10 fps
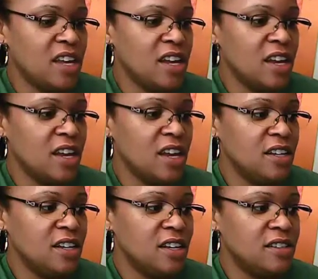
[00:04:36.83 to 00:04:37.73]

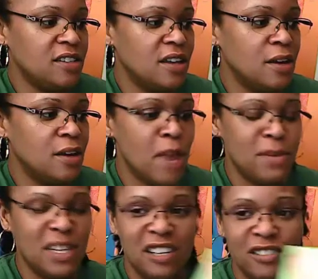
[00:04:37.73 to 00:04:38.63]
it's
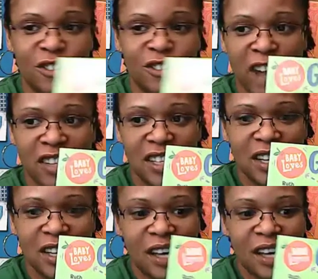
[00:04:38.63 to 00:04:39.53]
Baby Loves
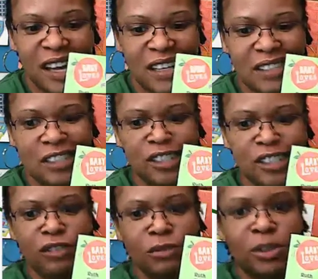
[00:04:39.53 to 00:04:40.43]
Gravity, and it's a
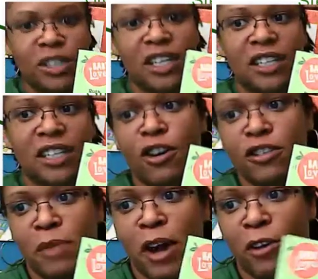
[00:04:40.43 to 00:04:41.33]
good little book, and it
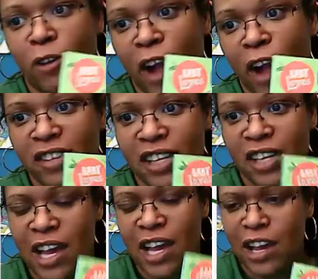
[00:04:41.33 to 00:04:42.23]
talks about
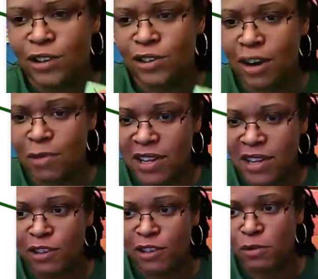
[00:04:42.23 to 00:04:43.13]
gravity, and you'll talk
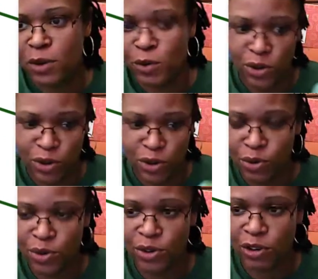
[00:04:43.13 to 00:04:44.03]
about that a little bit when you
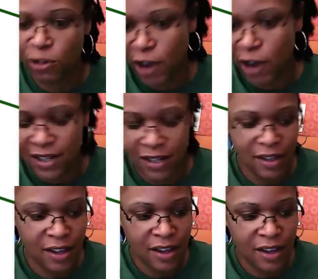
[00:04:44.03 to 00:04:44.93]
go through your
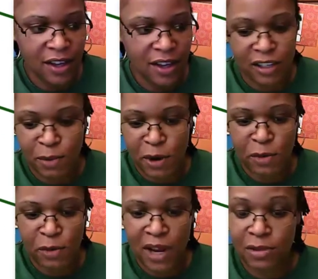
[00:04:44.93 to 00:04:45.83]
crate
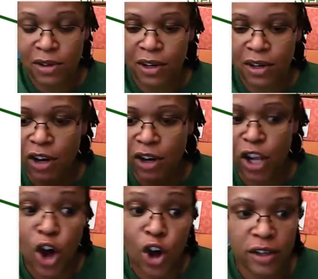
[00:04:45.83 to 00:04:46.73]
experiment. Your
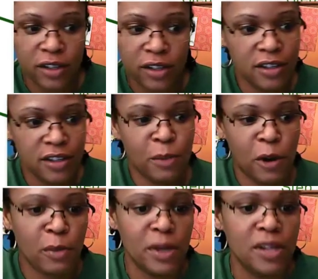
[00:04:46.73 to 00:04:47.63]
claw
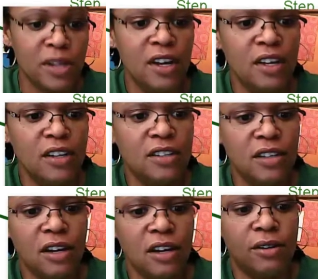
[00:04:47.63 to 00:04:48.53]
experiment.
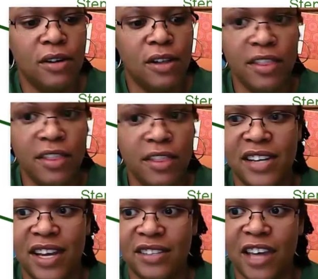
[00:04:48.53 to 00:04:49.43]
So
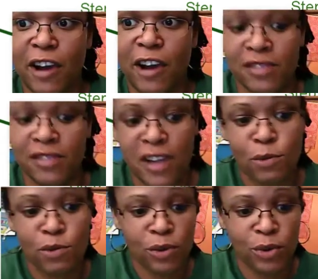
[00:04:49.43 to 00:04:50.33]
that takes care of
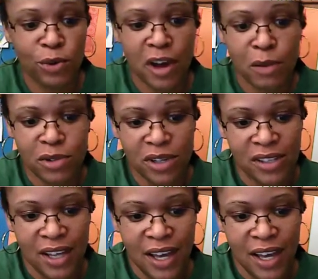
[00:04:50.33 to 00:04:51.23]
step one with our
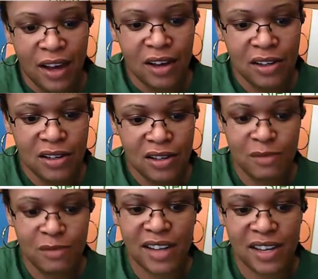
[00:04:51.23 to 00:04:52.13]
books.
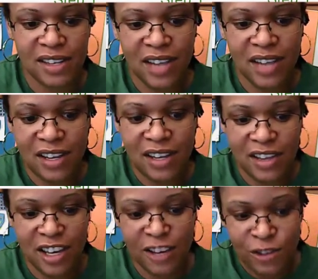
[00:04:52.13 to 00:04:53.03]
As I
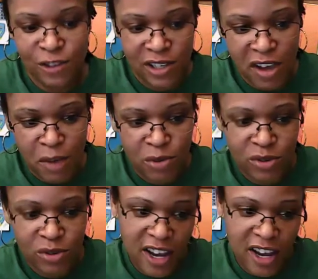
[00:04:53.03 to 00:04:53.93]
stated, they give you
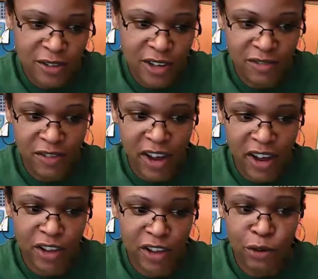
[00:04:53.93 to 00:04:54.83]
examples and you can
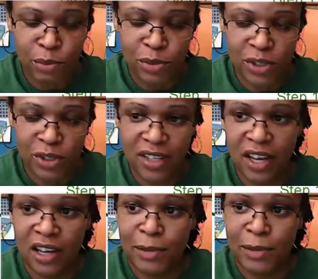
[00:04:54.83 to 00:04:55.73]
find your own
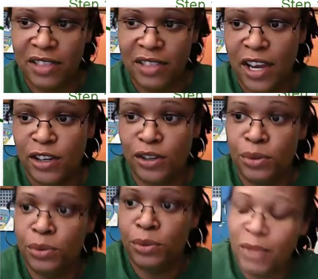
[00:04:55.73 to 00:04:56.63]
books. A good thing to
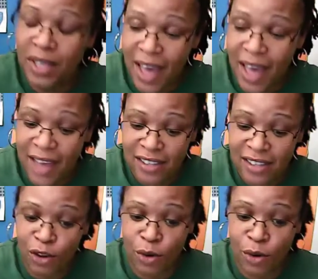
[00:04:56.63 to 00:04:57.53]
do would be
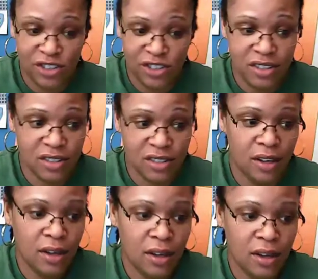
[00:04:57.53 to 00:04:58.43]
ask
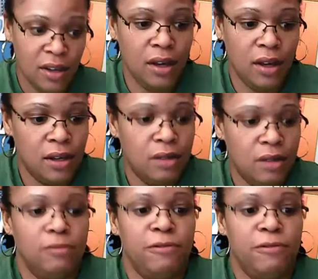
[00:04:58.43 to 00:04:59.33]
questions
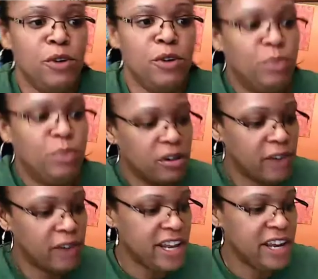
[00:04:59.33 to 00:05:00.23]
from your
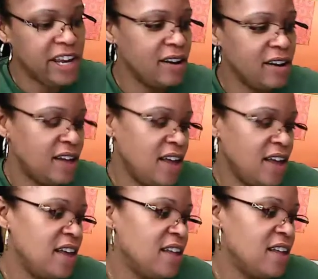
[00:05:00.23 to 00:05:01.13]
book right here.
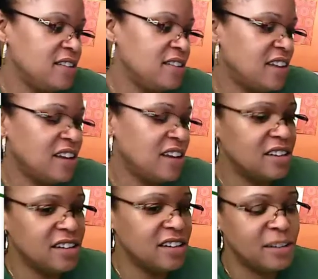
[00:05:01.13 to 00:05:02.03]
And this is
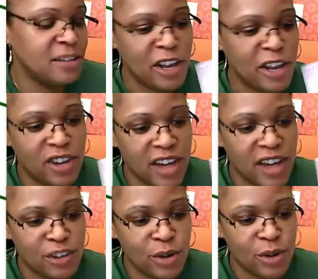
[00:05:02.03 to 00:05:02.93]
stated in the lesson plan. You
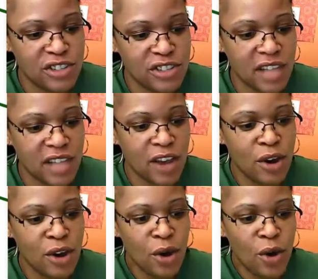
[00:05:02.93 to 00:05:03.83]
can ask questions like,